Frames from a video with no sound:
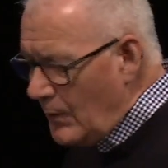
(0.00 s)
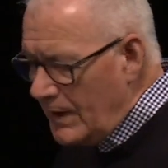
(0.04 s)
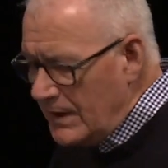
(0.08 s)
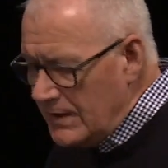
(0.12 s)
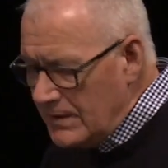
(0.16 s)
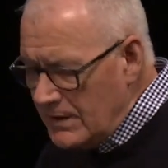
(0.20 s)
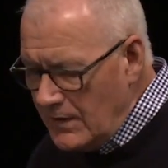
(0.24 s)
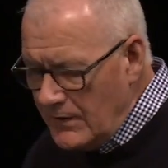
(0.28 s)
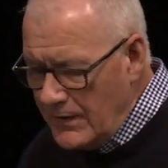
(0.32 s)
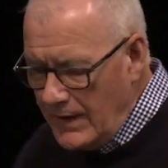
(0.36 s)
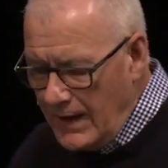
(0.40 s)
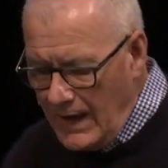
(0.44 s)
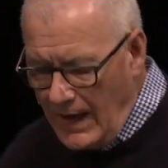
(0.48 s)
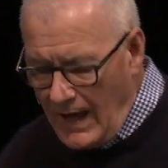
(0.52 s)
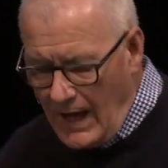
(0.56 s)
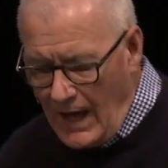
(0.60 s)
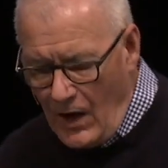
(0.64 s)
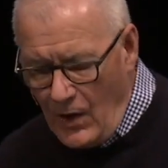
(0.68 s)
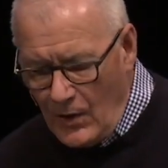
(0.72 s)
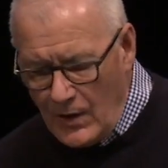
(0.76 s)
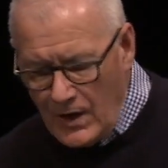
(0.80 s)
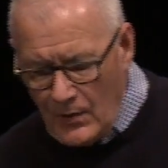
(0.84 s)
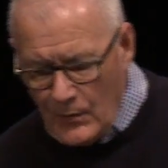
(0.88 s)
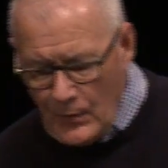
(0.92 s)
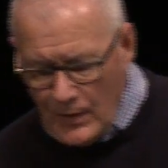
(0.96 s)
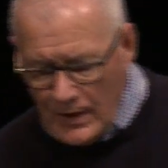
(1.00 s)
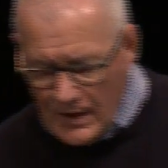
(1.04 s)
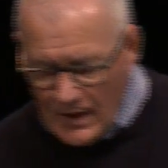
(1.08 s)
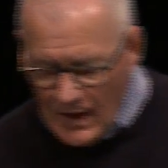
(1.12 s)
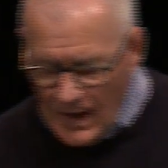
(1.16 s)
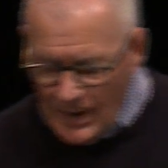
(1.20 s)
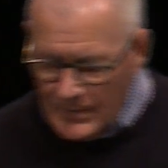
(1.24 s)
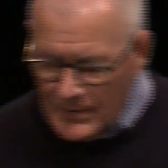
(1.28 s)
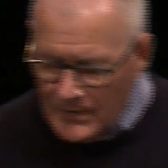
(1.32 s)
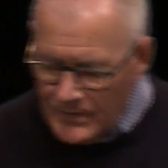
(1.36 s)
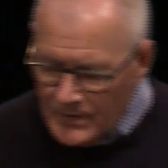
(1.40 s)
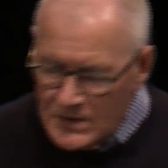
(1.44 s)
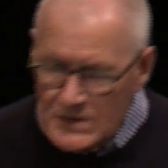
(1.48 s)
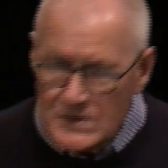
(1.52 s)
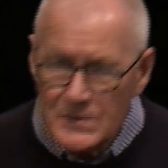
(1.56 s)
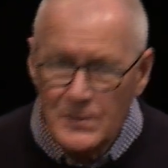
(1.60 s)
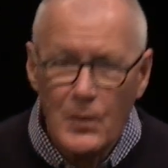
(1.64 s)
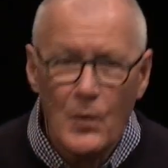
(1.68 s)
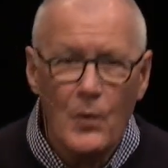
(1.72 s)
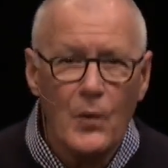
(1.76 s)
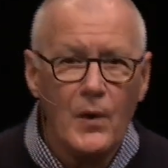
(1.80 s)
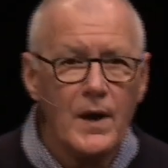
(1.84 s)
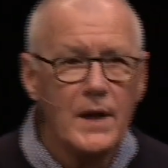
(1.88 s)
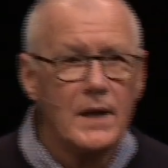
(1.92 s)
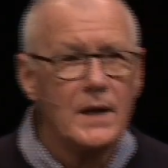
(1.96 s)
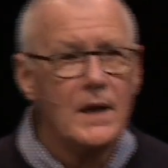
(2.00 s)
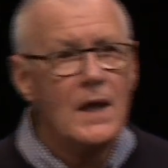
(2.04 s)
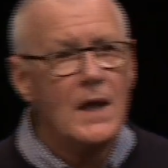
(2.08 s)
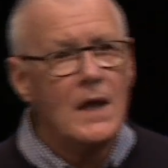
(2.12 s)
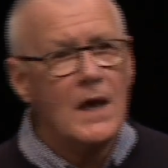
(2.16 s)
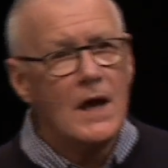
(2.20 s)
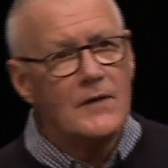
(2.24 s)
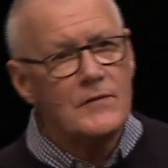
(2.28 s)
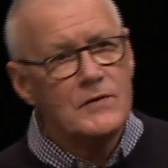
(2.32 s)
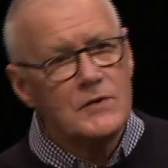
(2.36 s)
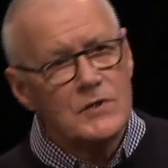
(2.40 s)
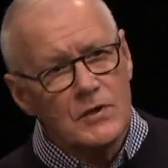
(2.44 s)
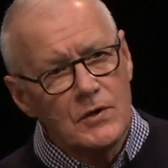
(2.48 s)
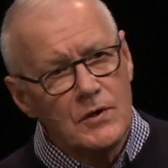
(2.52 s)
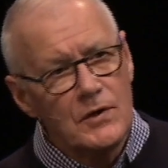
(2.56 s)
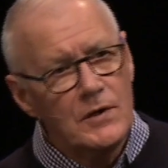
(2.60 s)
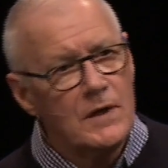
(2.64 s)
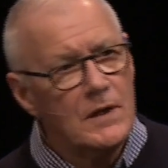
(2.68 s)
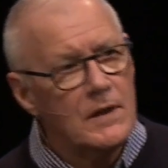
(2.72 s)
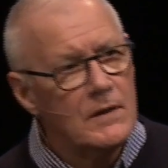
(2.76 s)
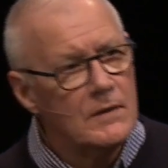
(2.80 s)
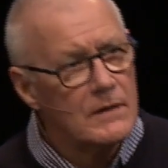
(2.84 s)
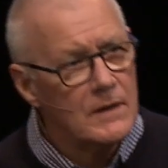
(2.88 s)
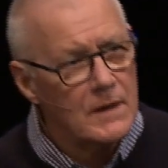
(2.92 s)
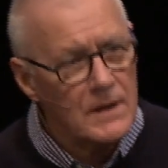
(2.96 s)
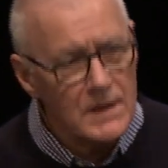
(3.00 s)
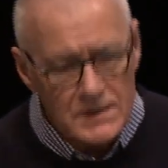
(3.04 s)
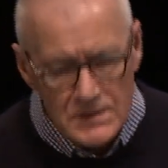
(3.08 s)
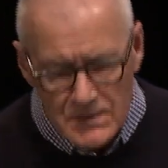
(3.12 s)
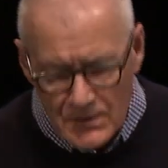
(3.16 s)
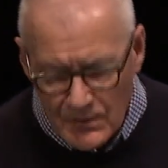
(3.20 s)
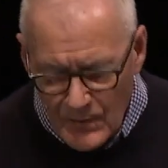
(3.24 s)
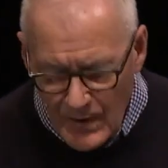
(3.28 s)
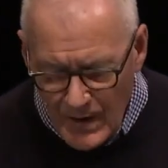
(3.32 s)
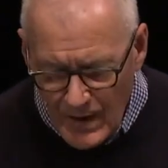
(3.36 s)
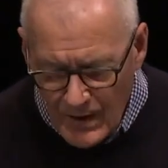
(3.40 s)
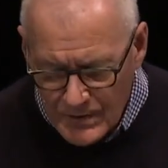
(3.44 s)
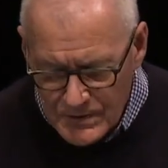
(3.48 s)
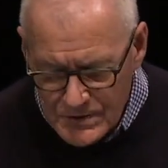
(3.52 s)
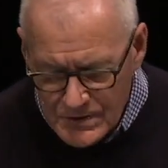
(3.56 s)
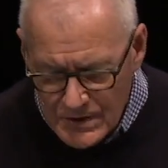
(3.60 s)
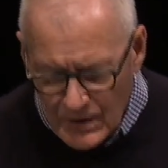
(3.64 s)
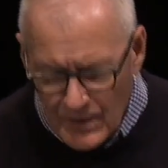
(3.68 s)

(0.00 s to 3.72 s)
do we do that? How can we come to this point of turning things around?